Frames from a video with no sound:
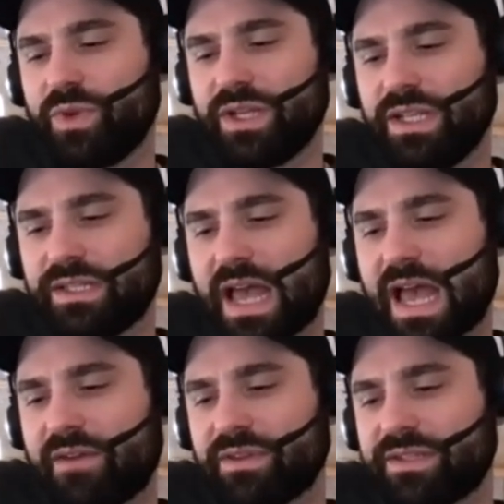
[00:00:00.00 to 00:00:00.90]
We need to
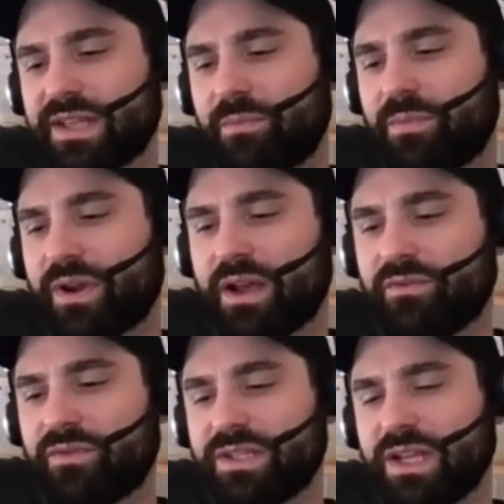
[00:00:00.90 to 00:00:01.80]
have a separate
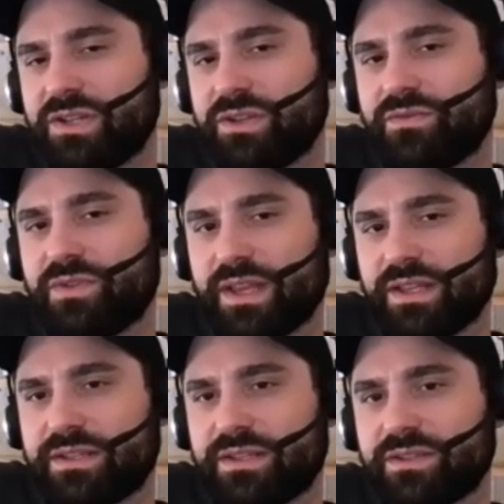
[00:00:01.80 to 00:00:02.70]
conversation for
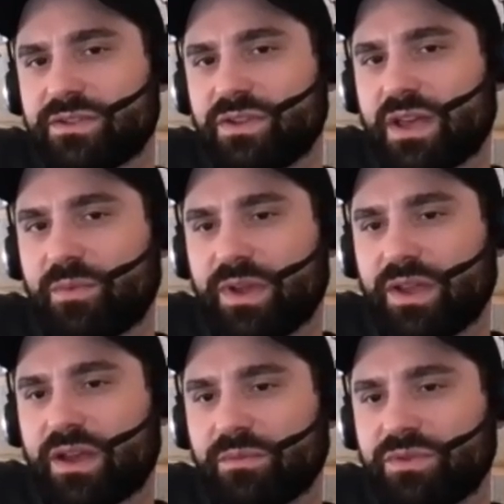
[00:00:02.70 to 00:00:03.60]
this so mm-hmm. that we
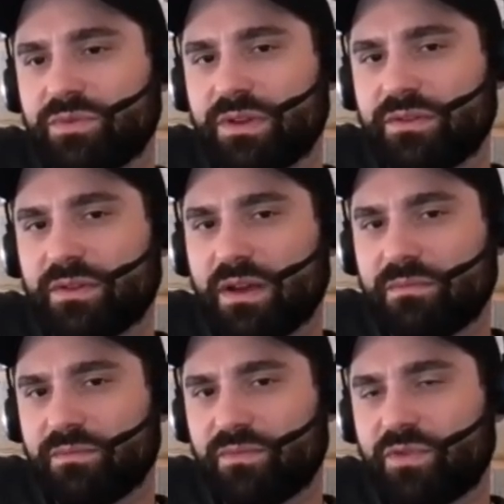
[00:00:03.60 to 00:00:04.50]
can come to it
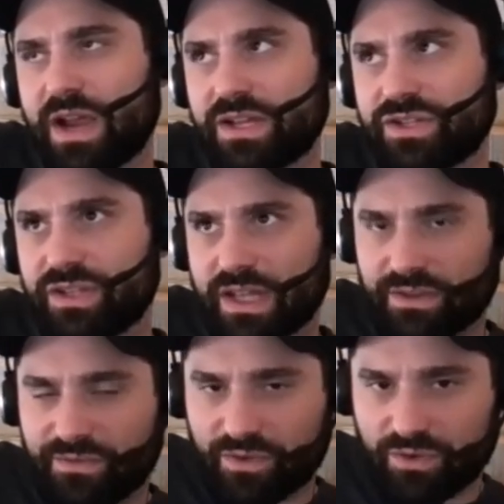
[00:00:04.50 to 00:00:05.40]
um, fresh and get
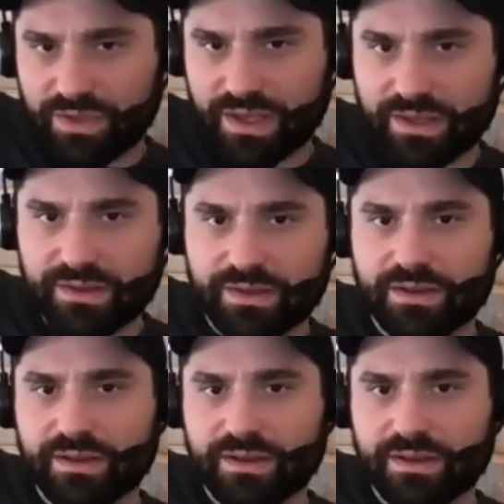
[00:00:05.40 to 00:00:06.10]
the full thing.